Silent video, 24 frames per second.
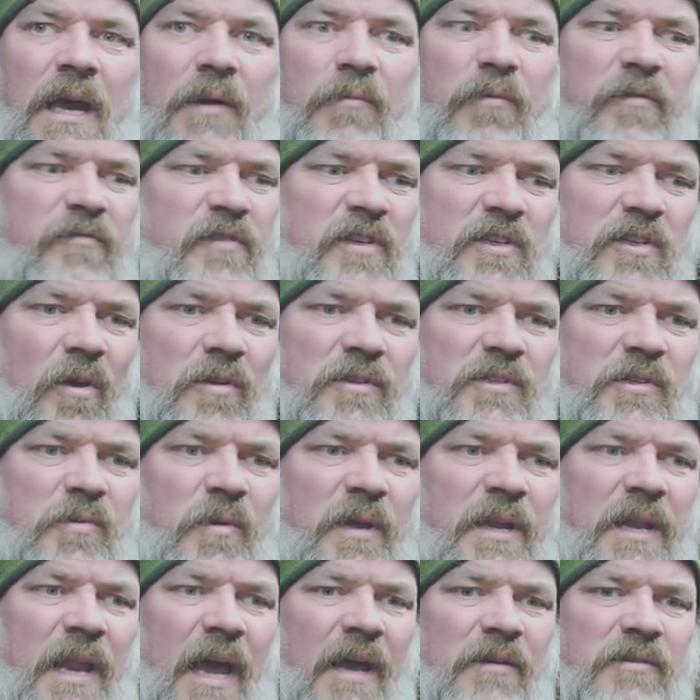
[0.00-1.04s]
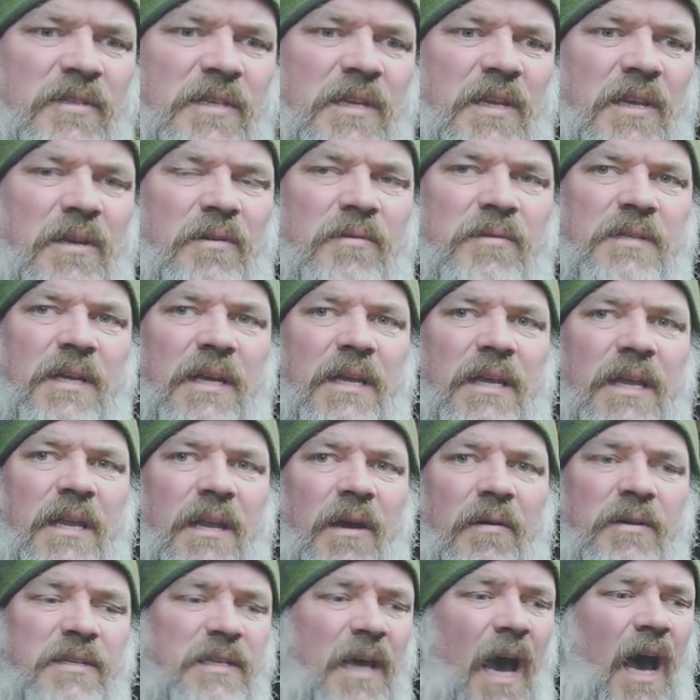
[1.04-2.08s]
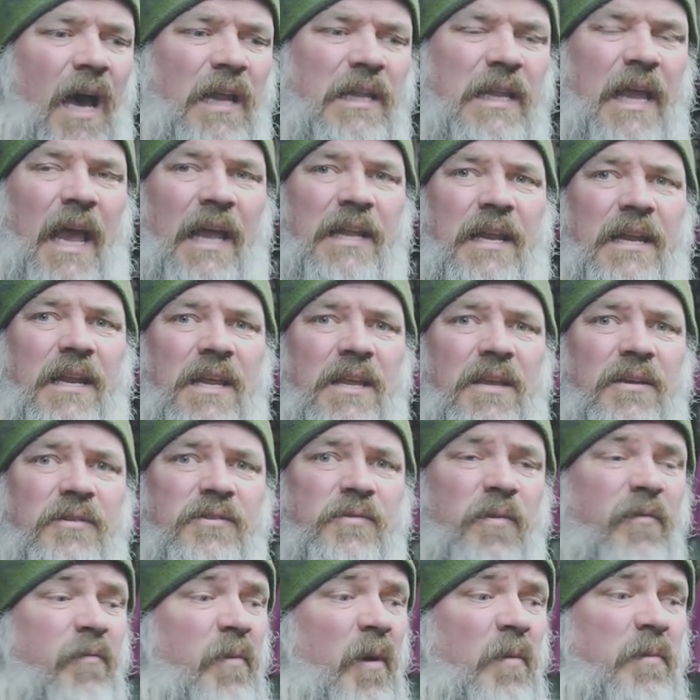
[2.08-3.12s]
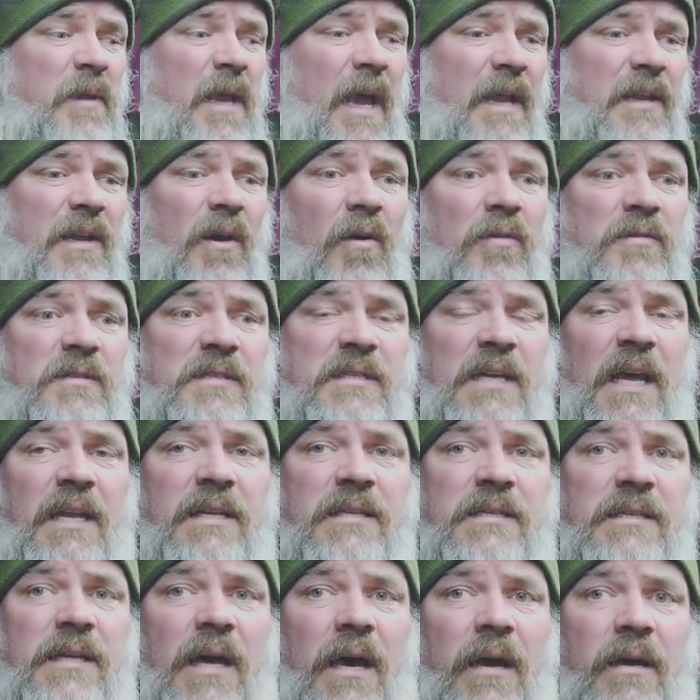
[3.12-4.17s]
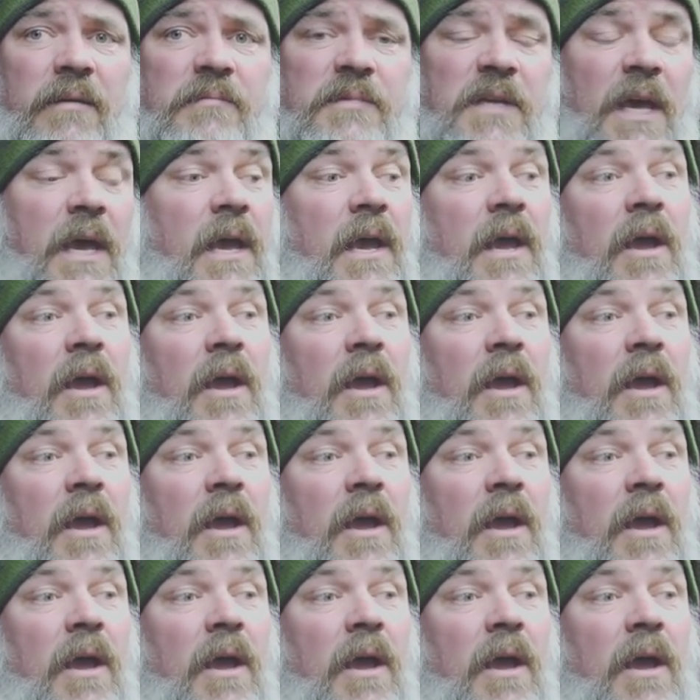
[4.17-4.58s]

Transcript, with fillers: We've just gone to it now to use it. You know, it's hardly had any use. We've probably had it on 10 times.